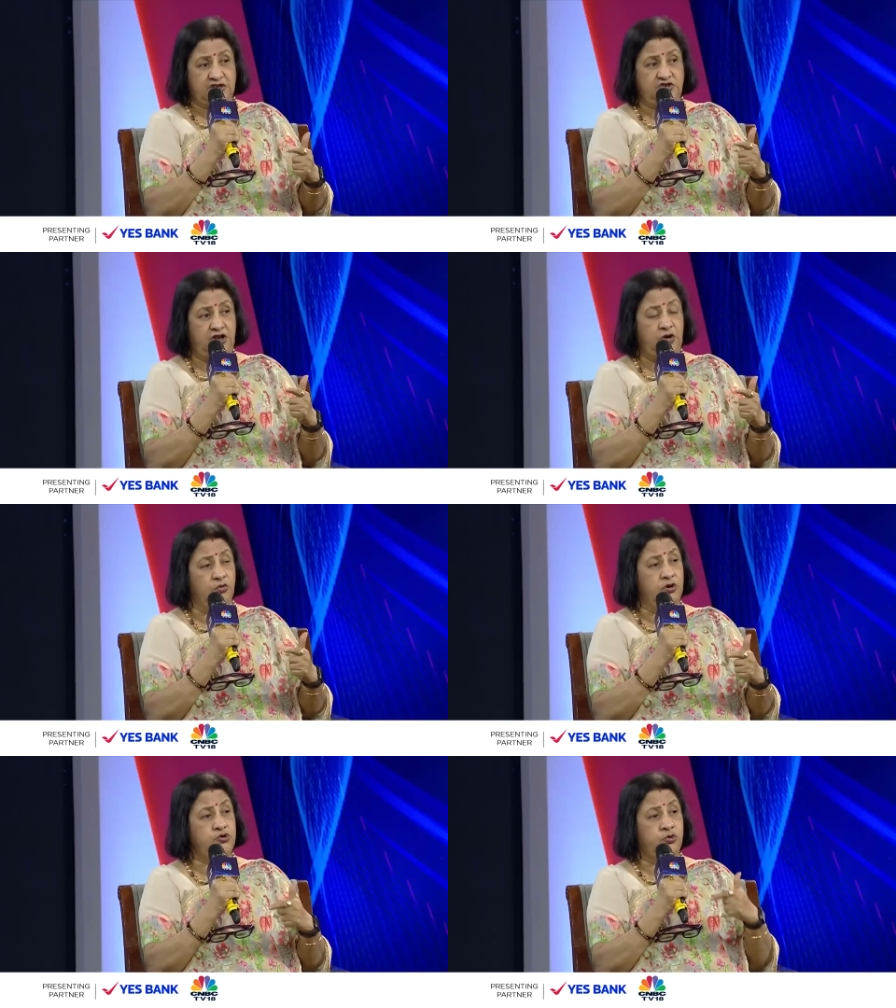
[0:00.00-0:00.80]
actually
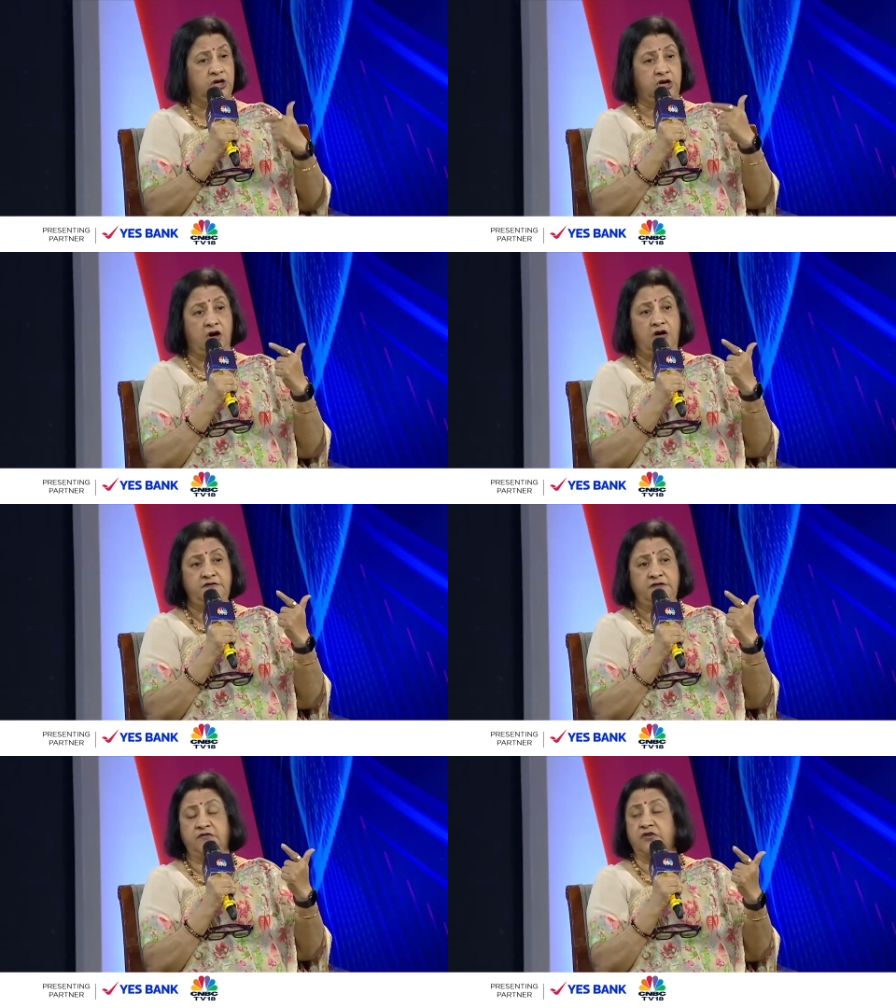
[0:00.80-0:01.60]
going to kick
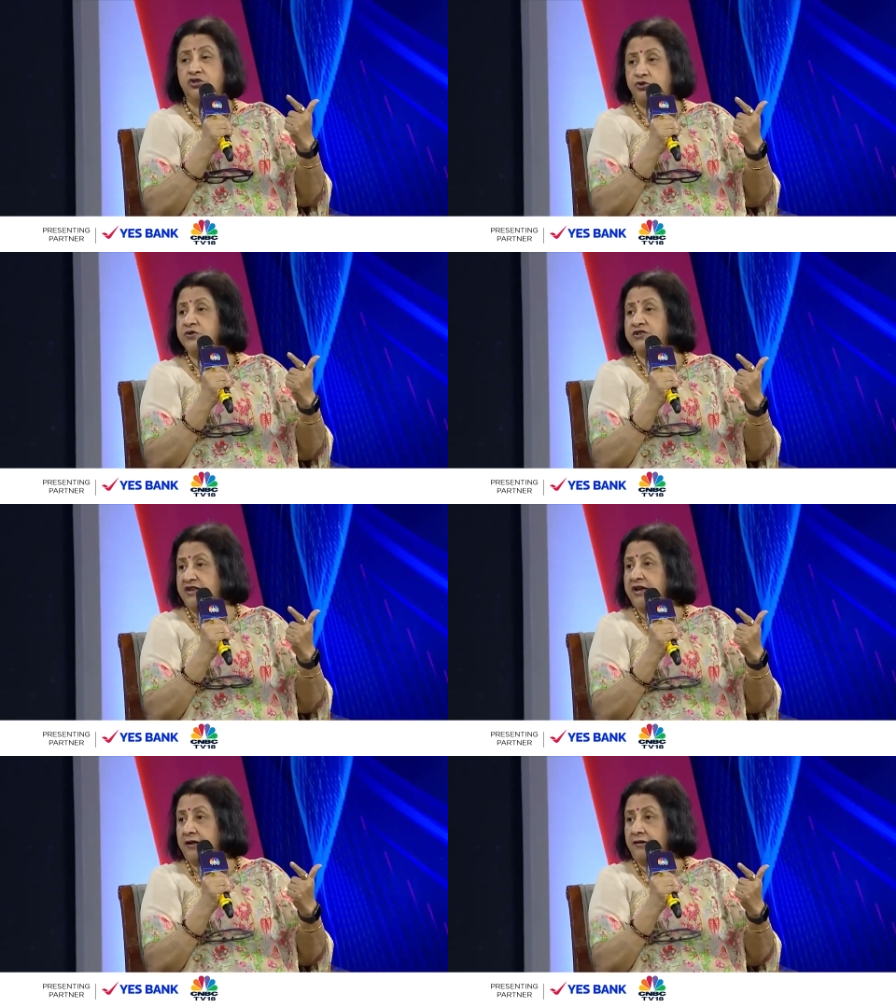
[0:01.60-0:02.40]
off the virtuous
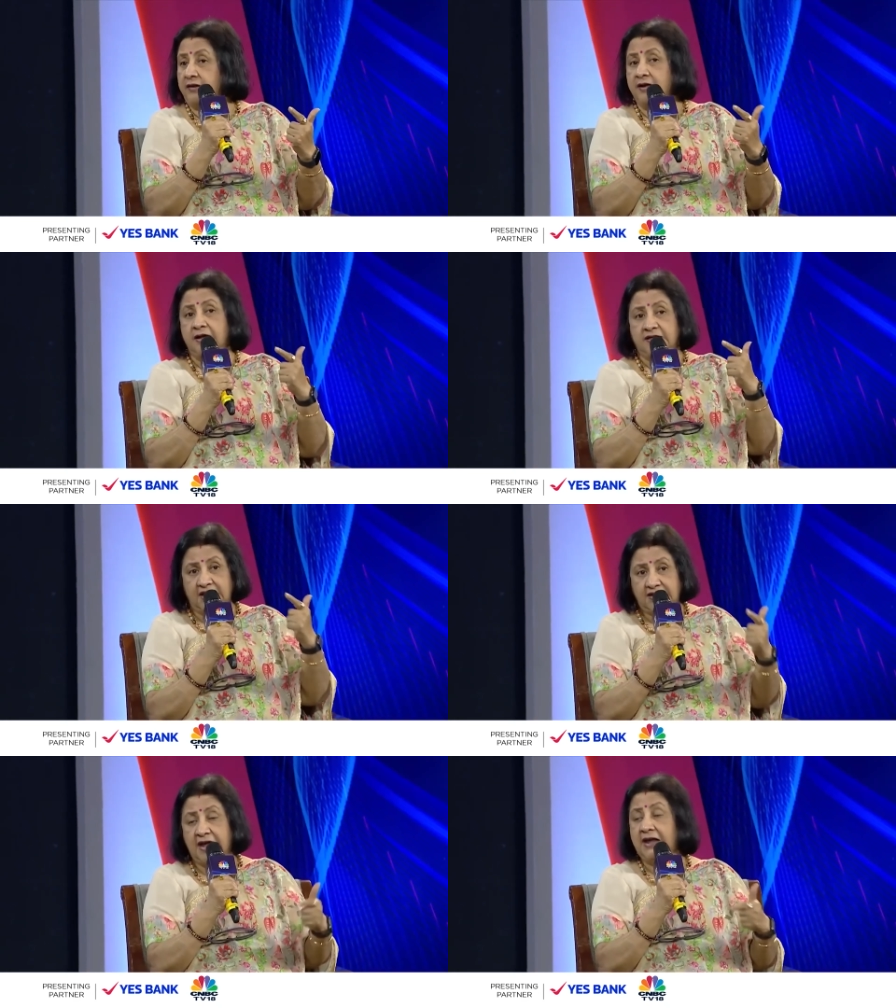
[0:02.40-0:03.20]
cycle
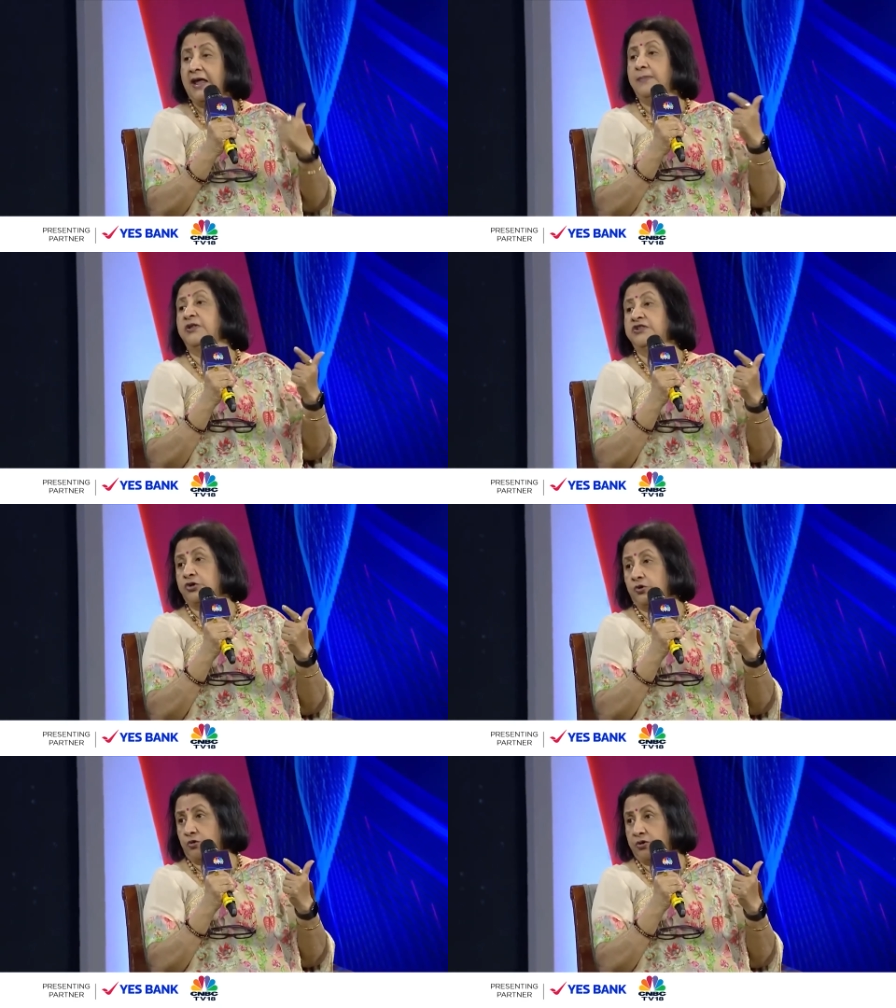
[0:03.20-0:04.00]
that enables
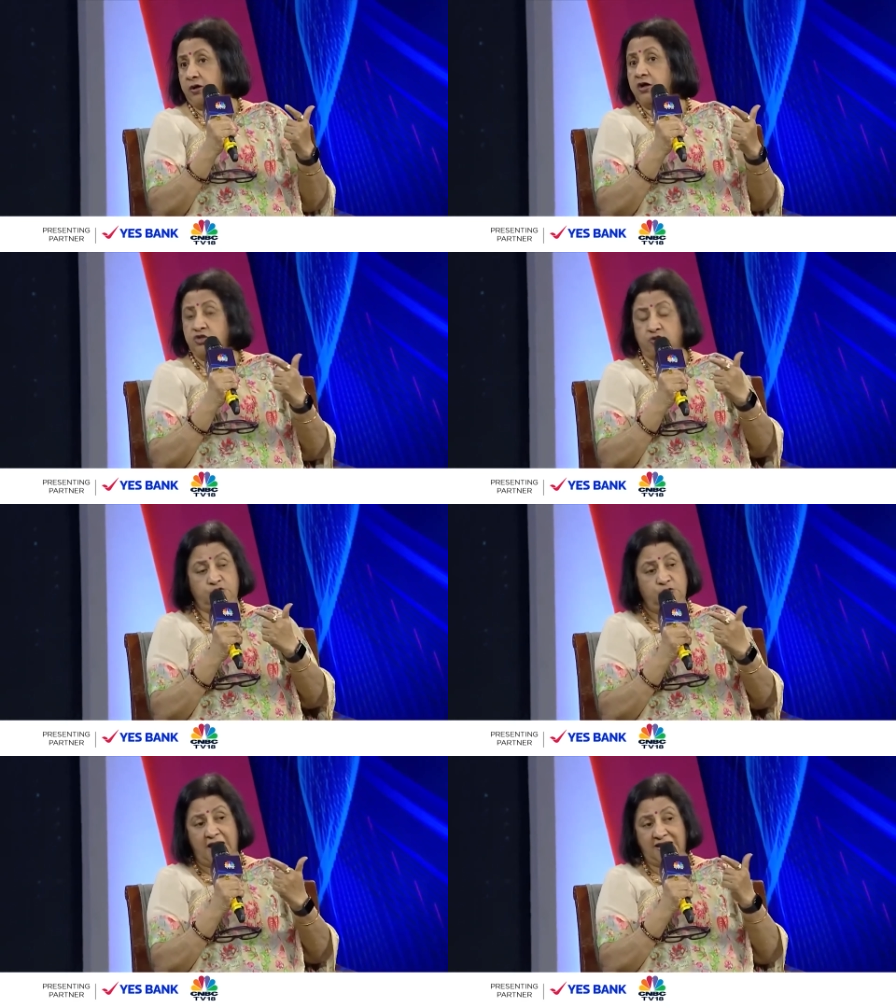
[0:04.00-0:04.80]
growth. So
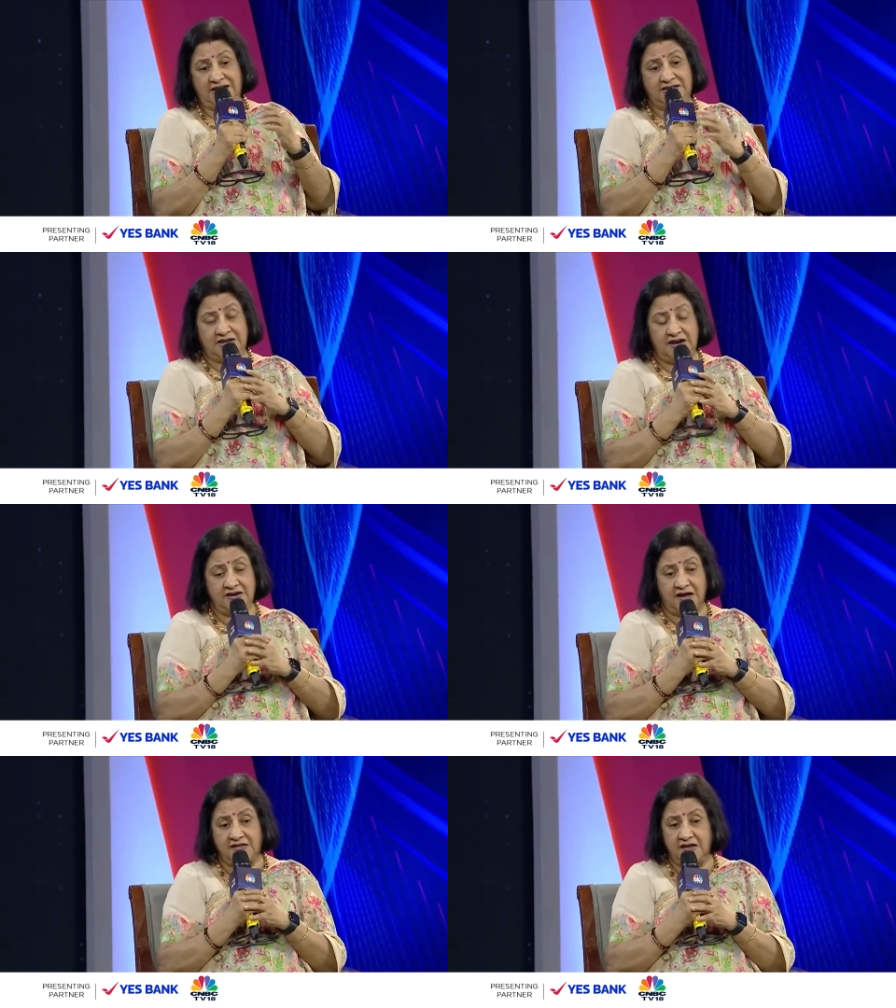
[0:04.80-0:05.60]
to that
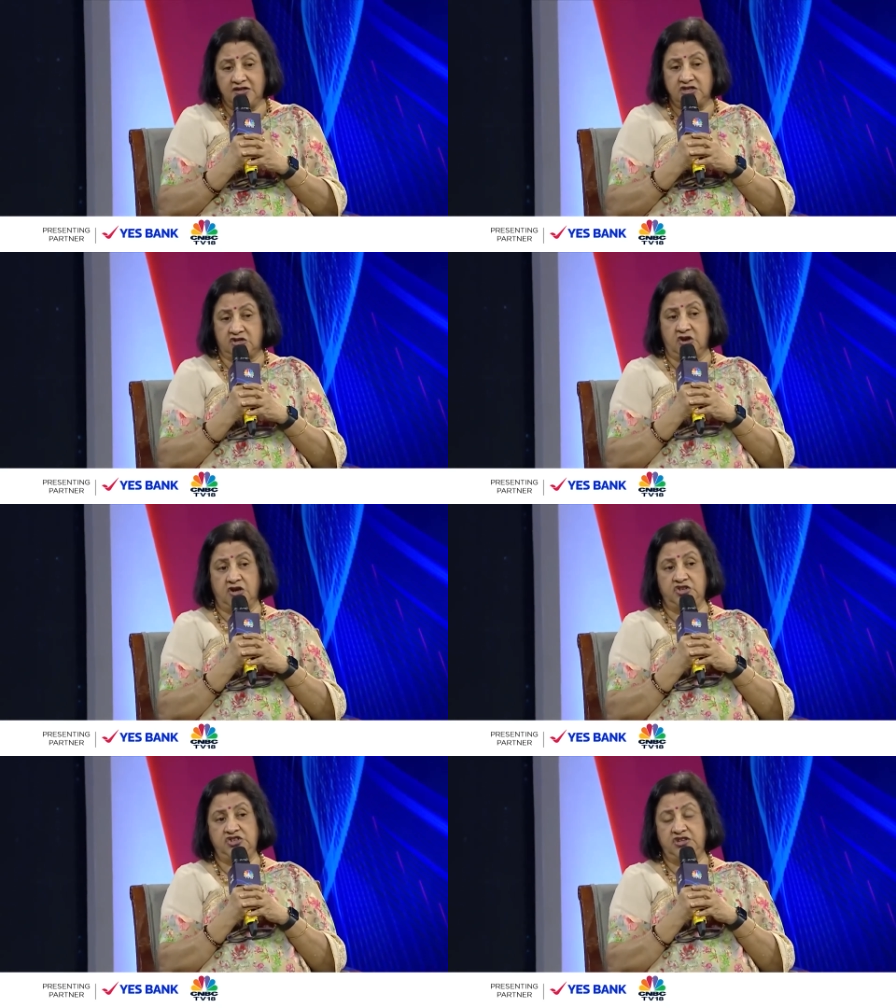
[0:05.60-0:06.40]
extent, I think
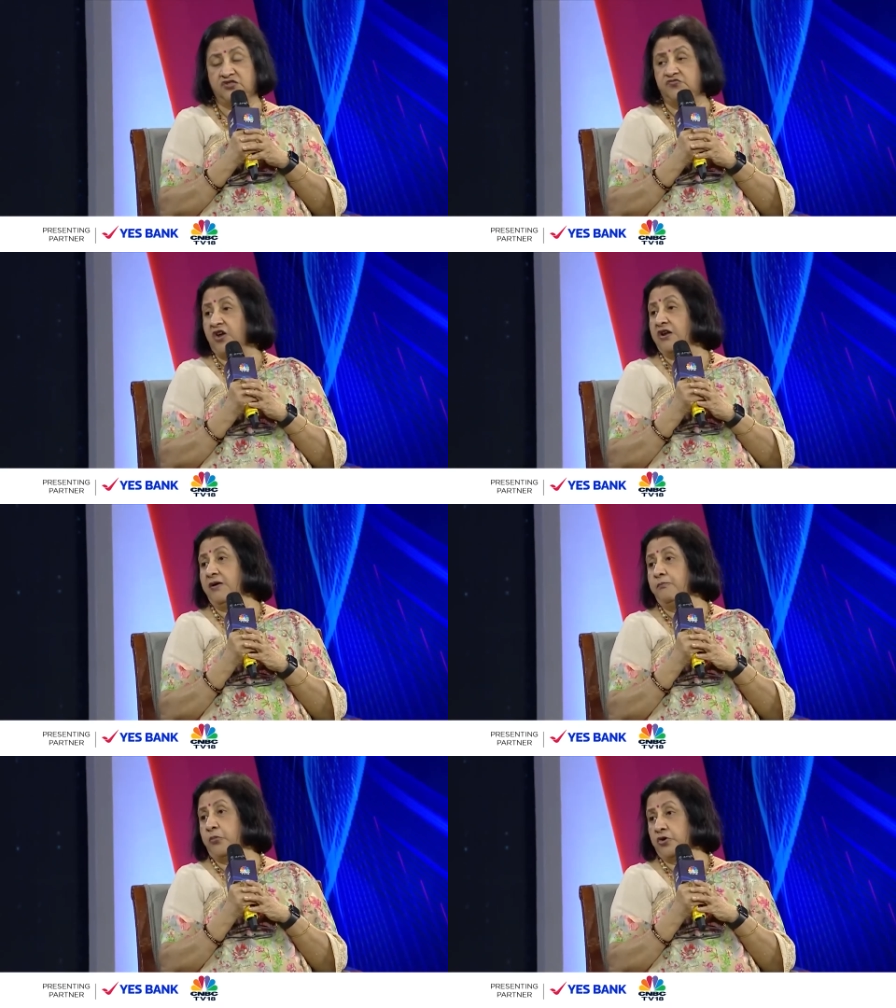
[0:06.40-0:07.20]
technology is
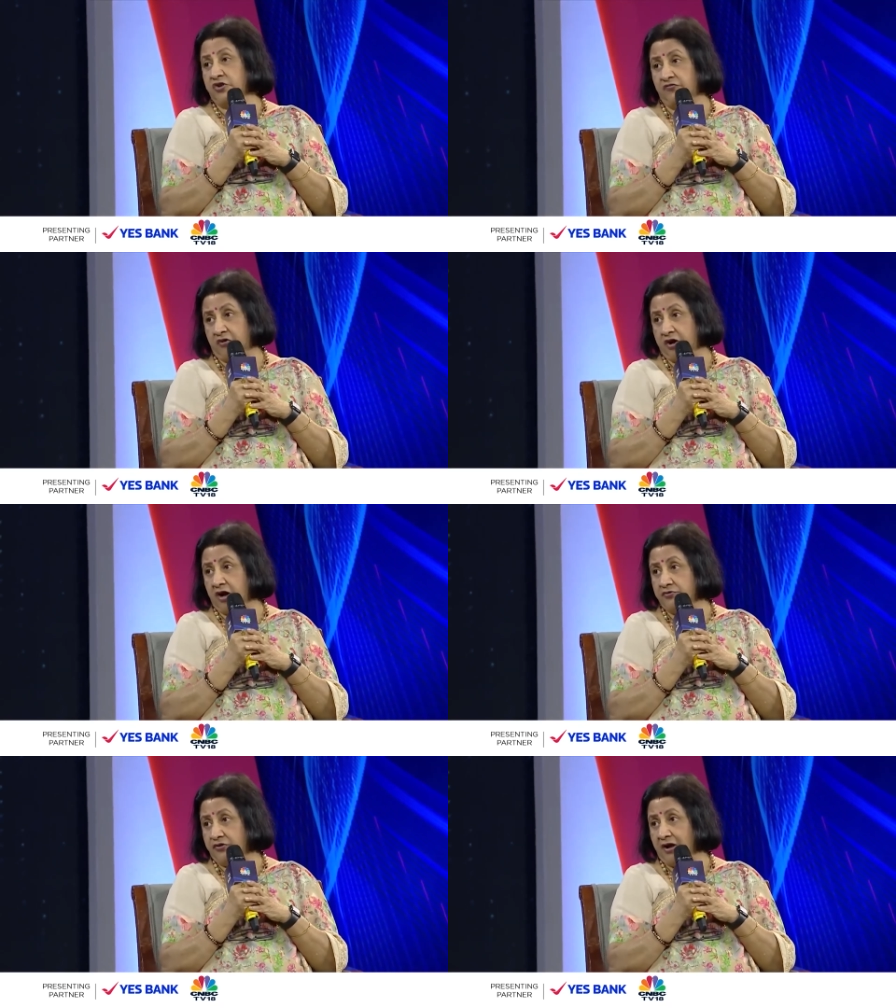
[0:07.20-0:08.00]
very important for a
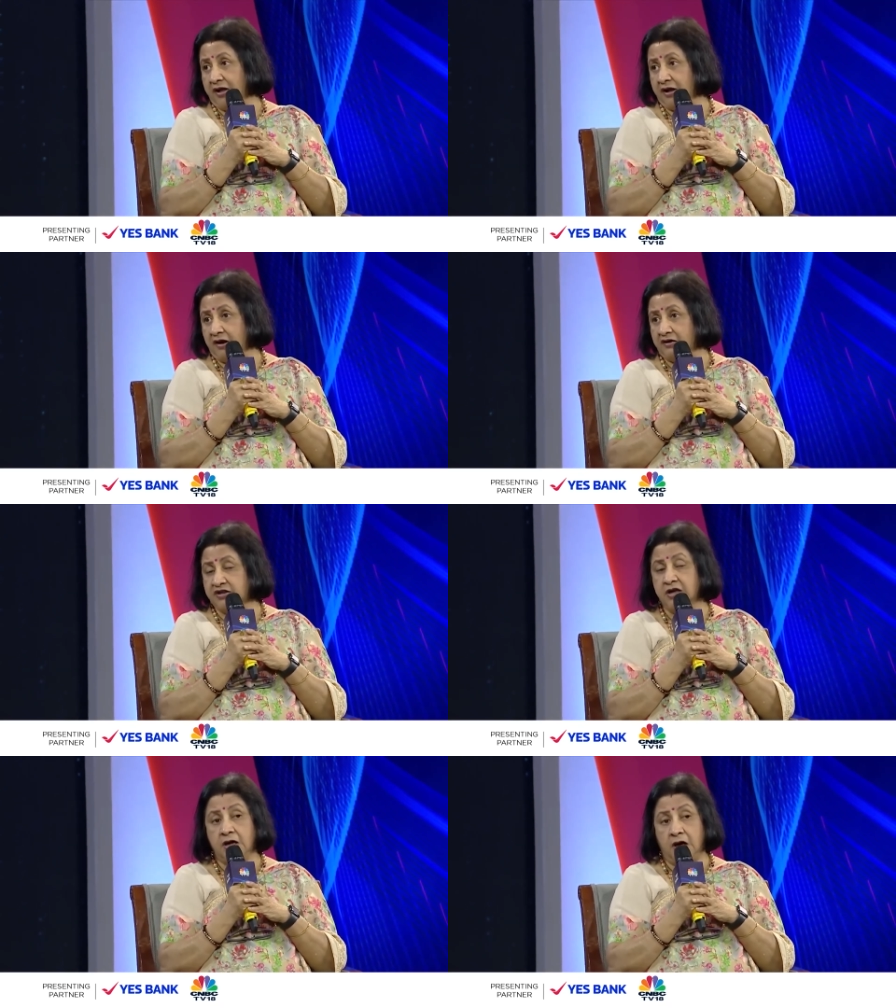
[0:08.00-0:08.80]
country like
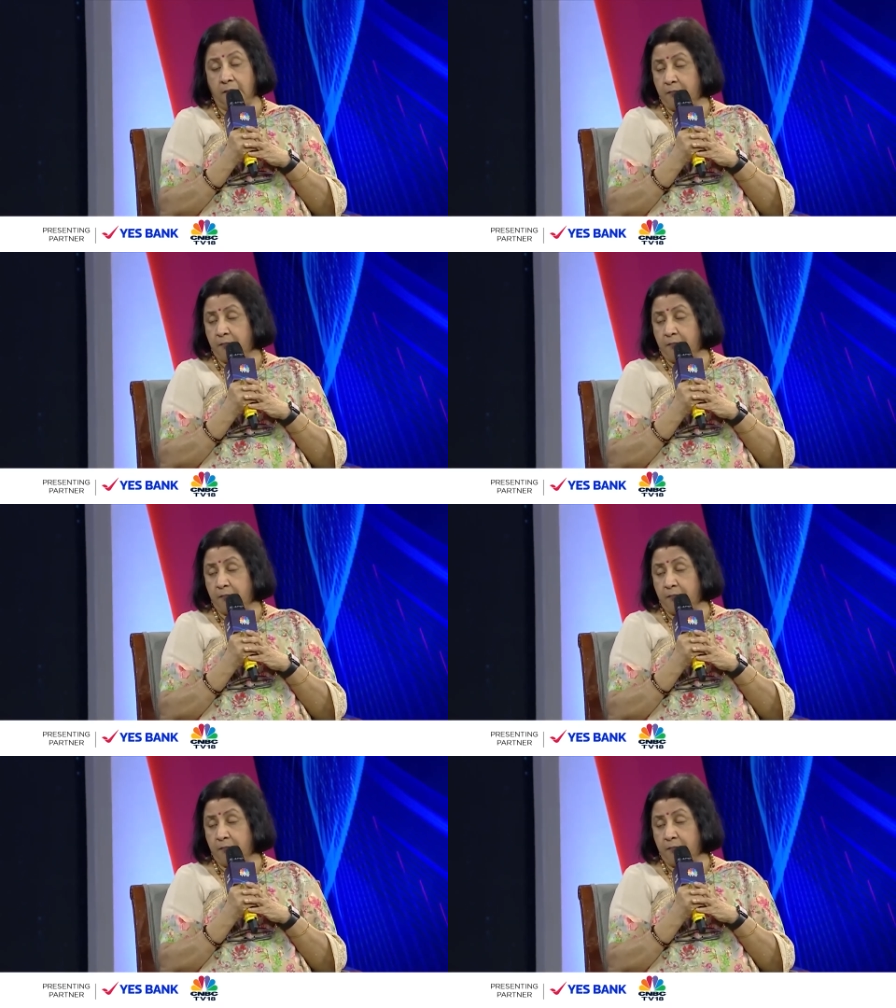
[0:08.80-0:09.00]
ours, a